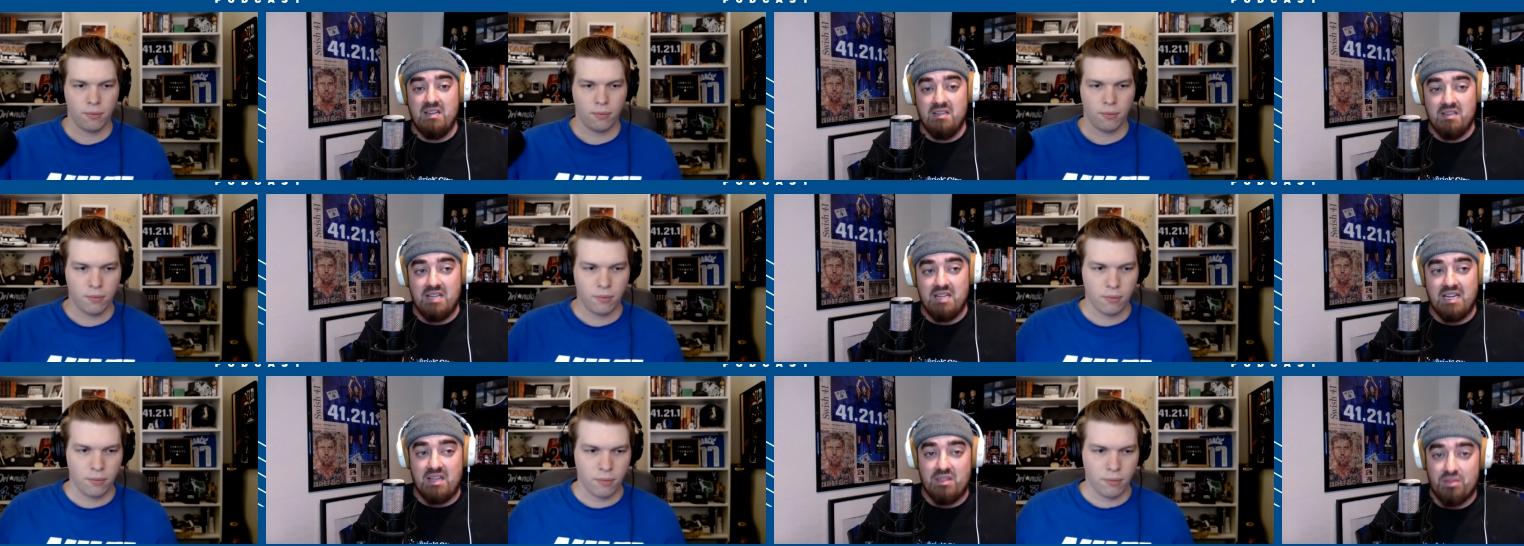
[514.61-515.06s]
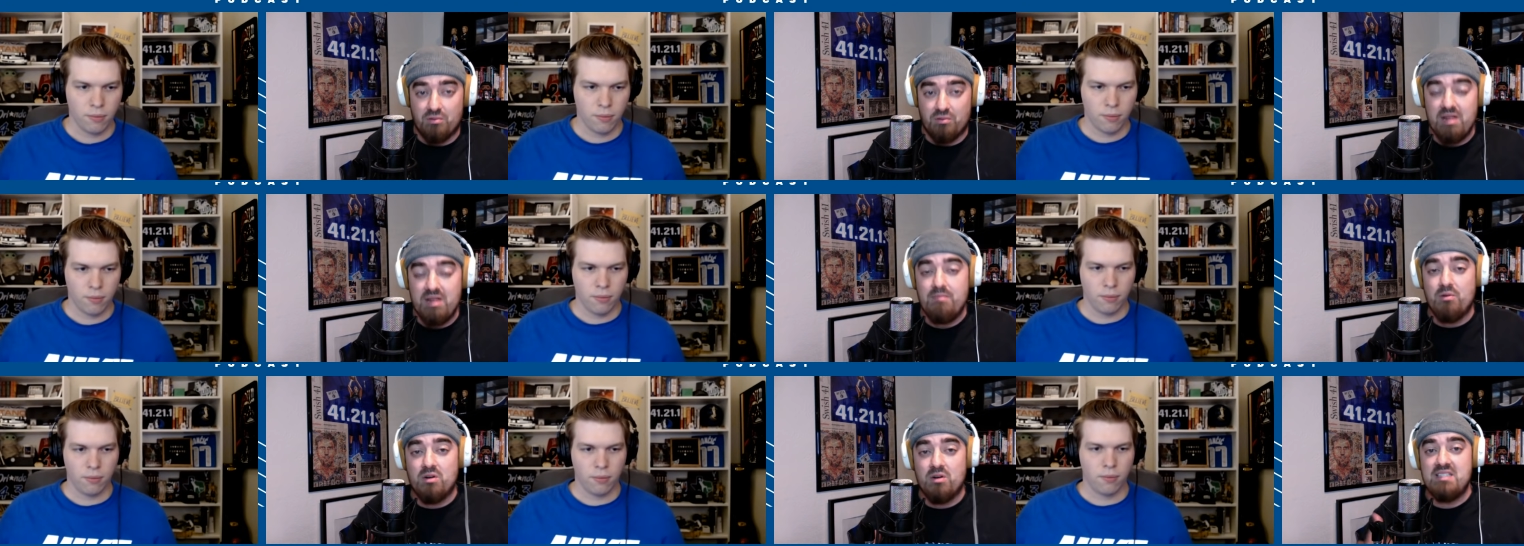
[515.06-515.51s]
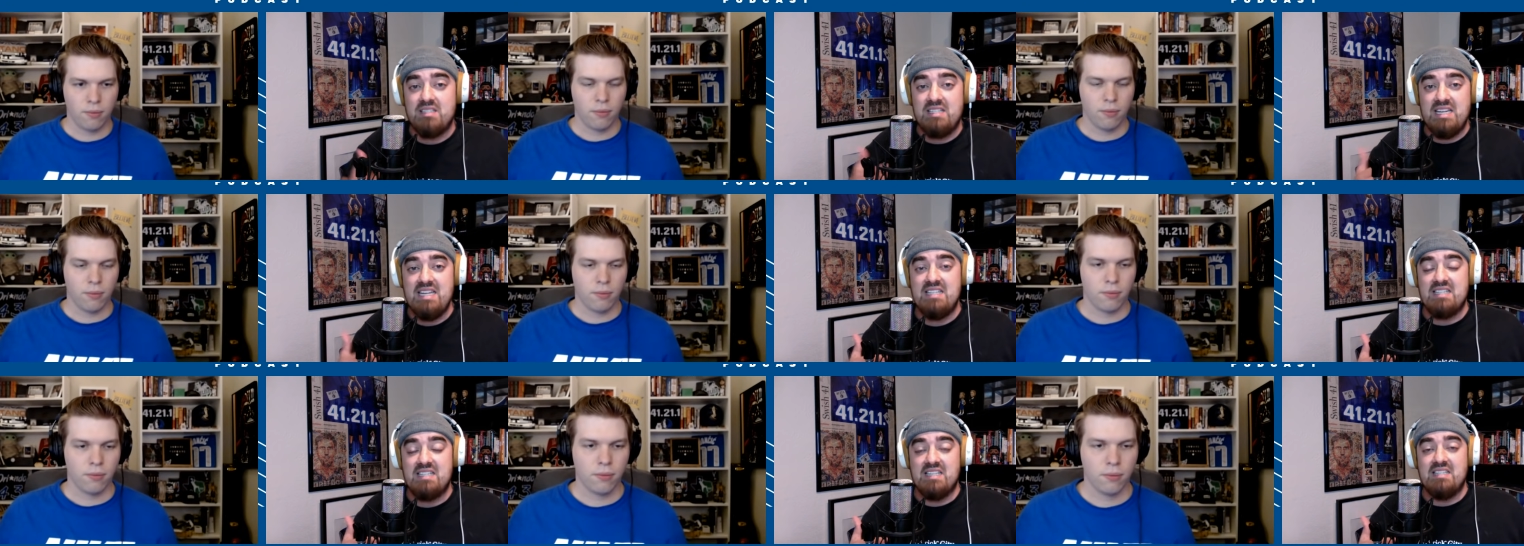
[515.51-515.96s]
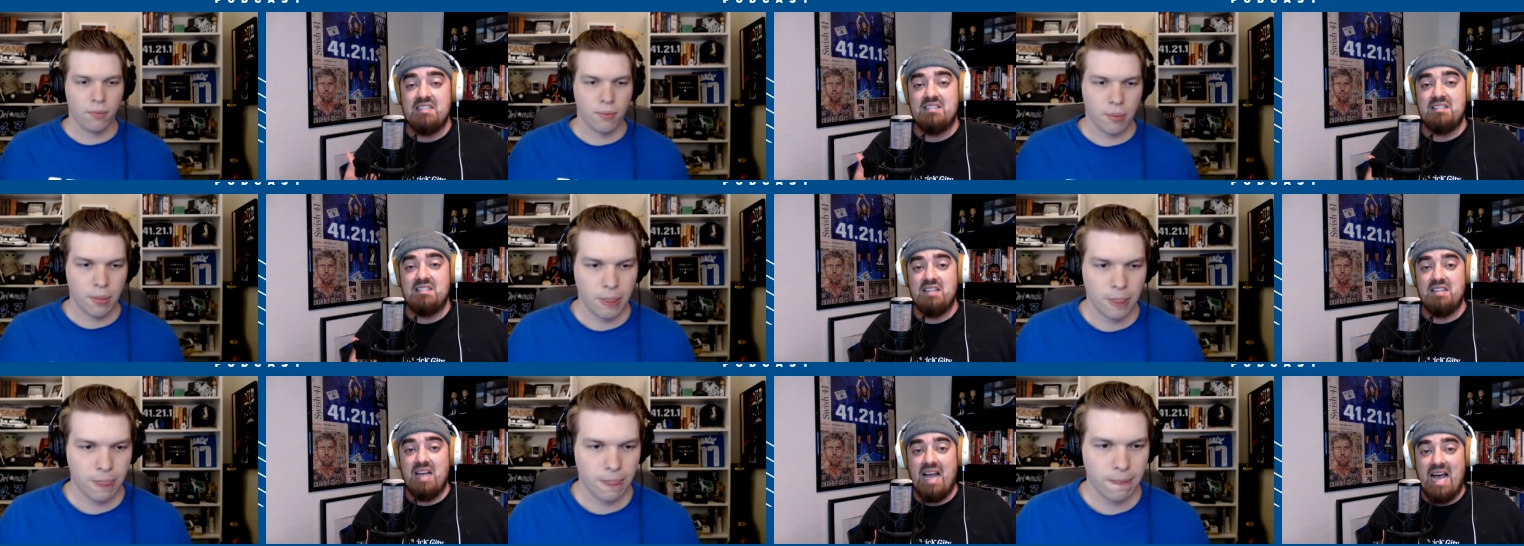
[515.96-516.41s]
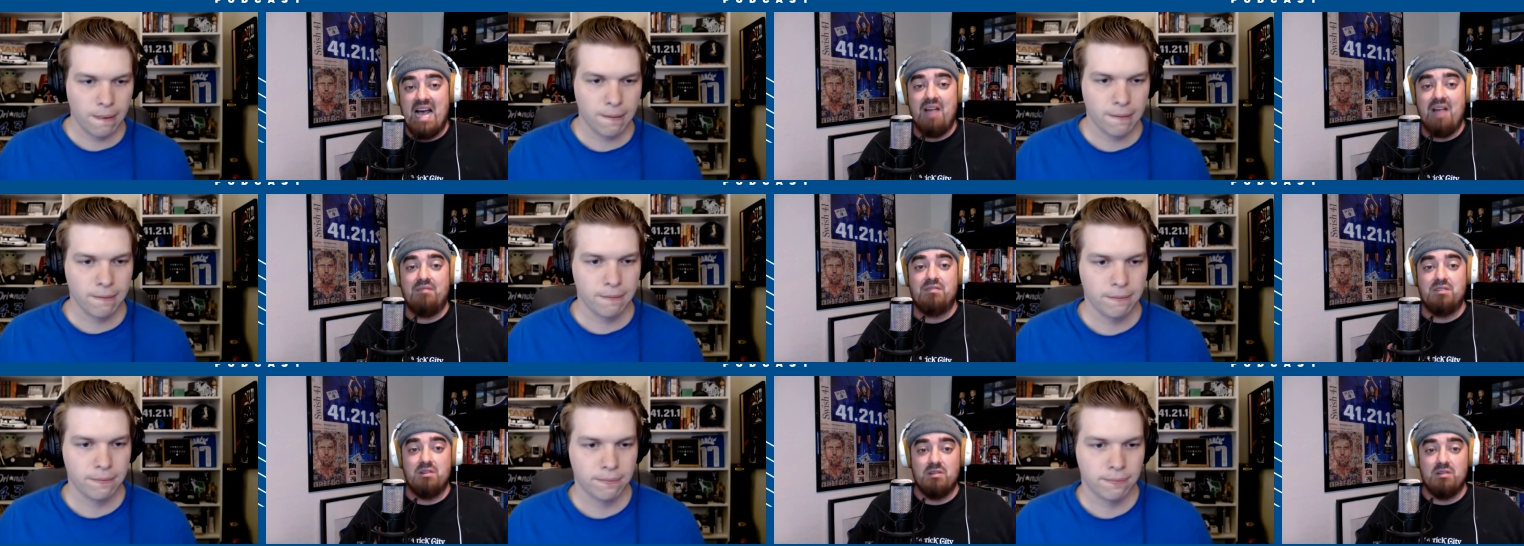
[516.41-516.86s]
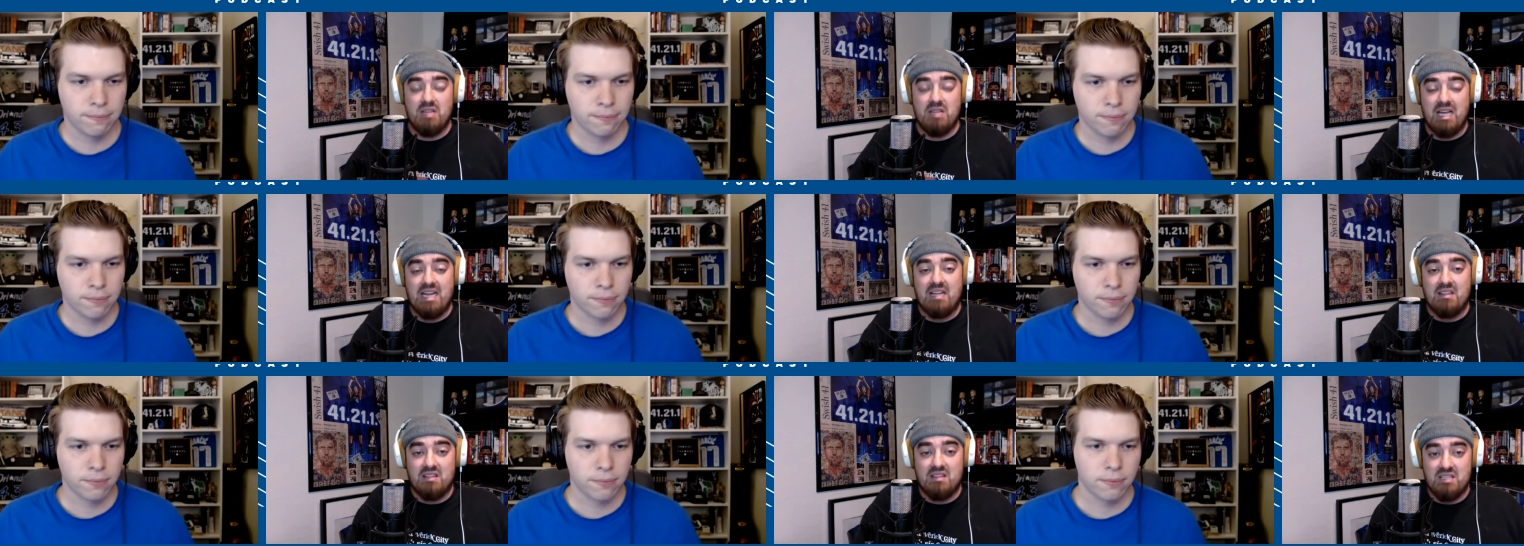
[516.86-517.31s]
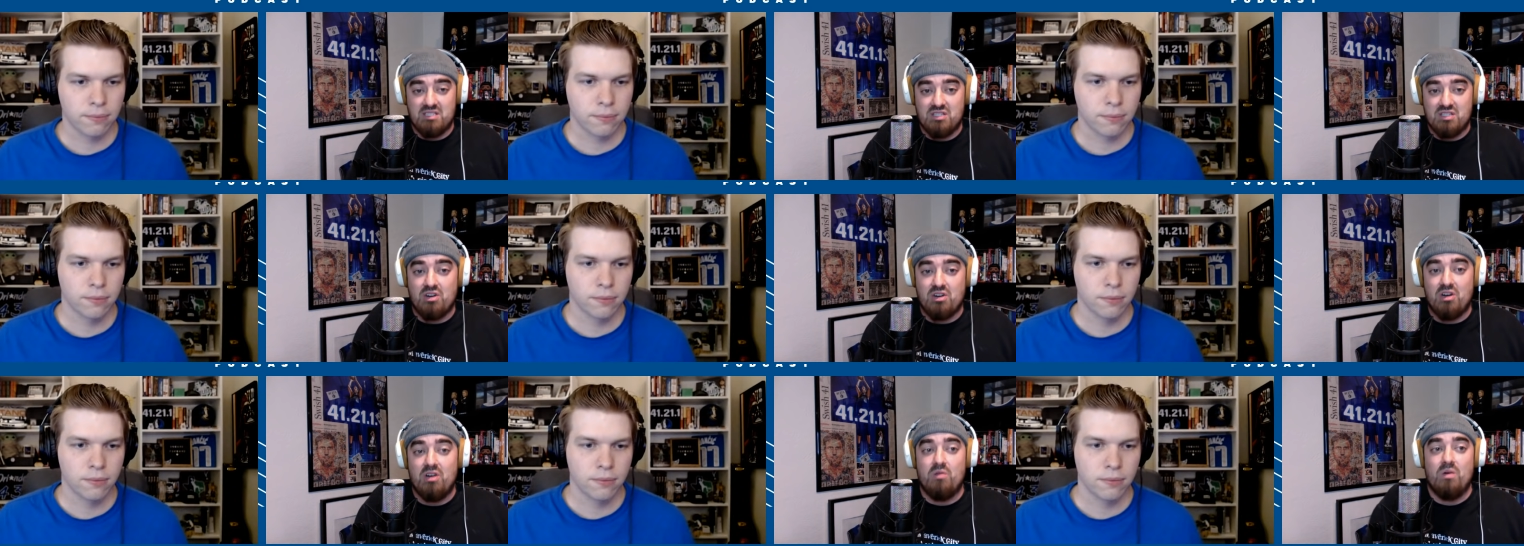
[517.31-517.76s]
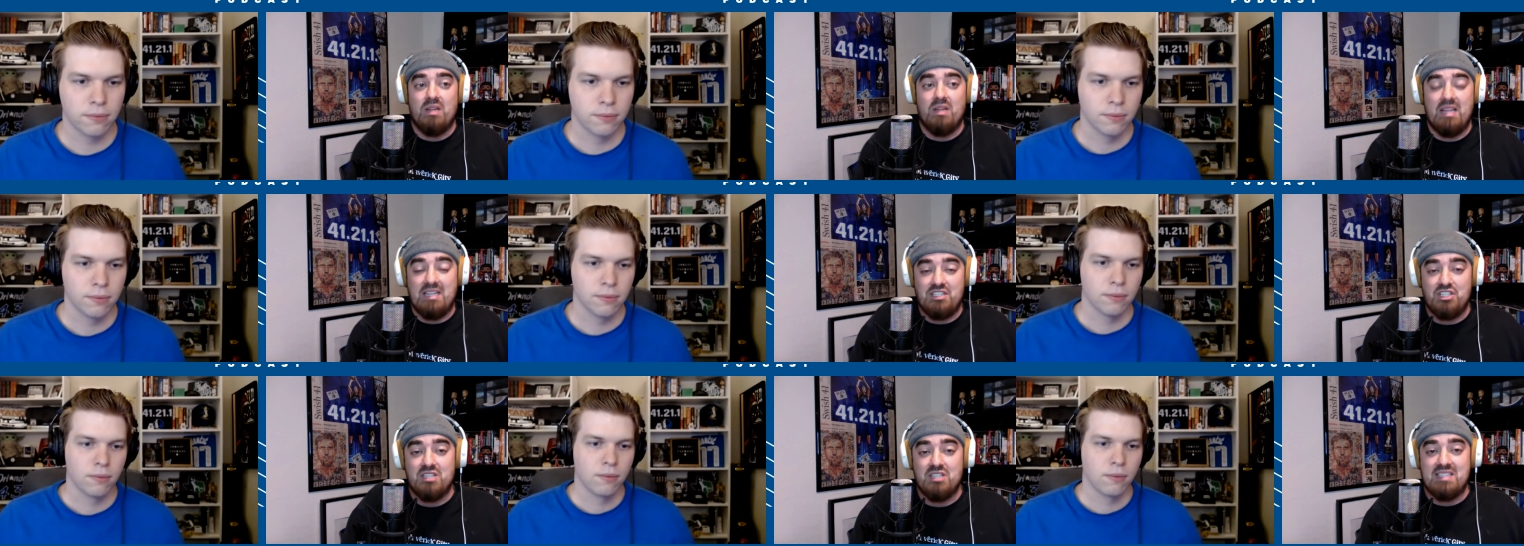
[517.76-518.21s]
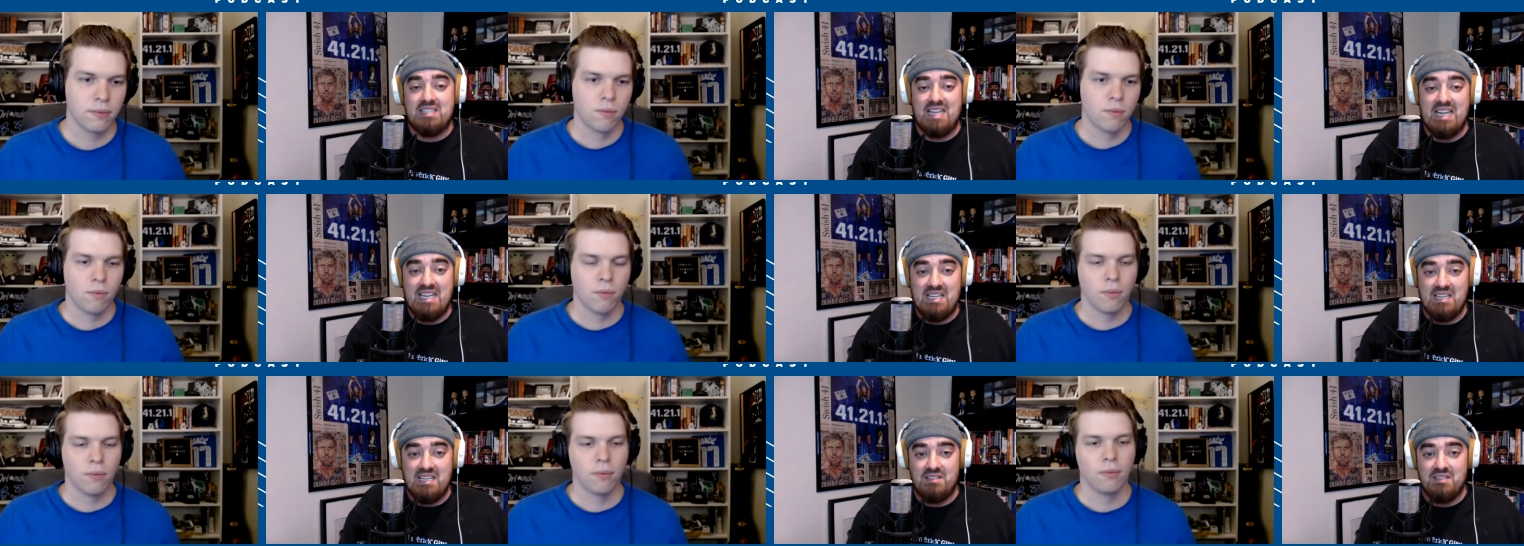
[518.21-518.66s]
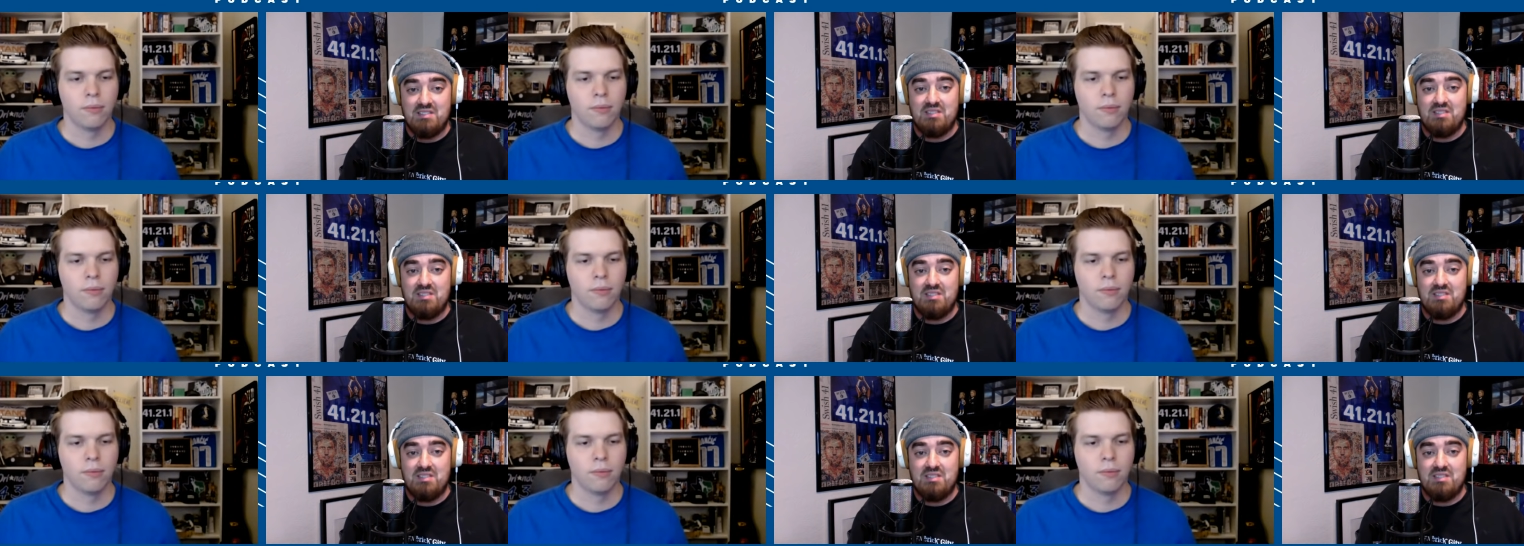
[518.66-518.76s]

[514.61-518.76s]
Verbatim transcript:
Speaker 1: like three more seasons after like this current one that just ended.